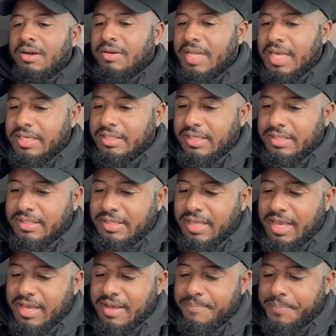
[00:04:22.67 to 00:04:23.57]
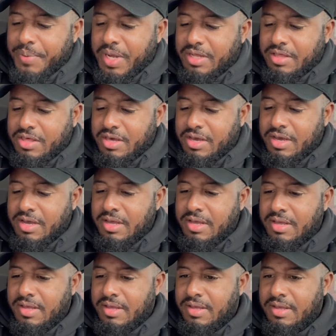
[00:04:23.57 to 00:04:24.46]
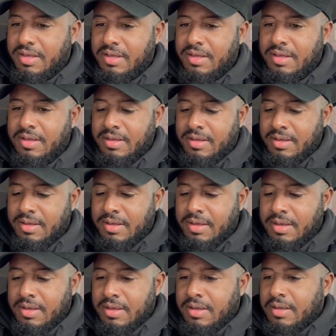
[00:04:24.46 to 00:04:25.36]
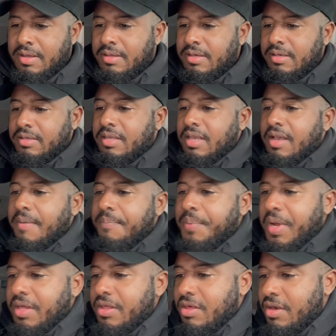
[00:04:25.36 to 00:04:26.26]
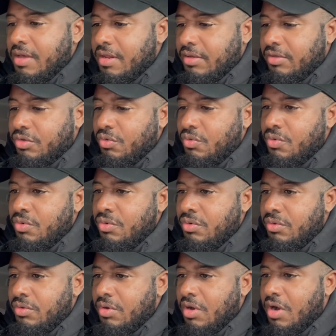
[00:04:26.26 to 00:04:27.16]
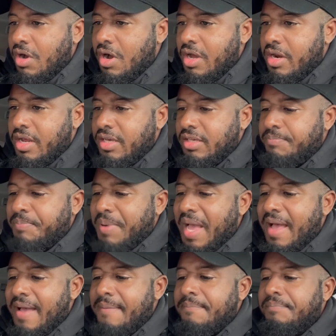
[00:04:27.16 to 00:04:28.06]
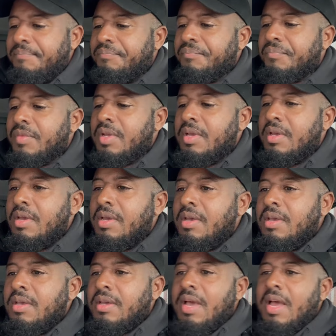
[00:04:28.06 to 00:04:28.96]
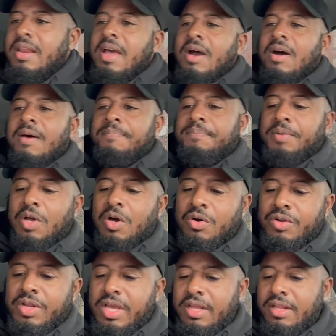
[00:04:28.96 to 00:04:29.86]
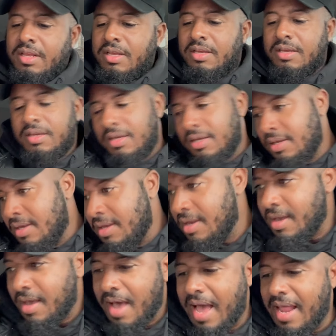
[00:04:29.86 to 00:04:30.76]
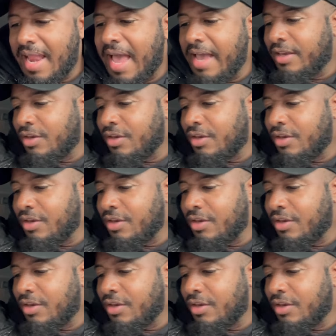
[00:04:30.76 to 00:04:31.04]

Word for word: let's just take a picture let's take a picture of the two orders, bam, got that uploaded. I like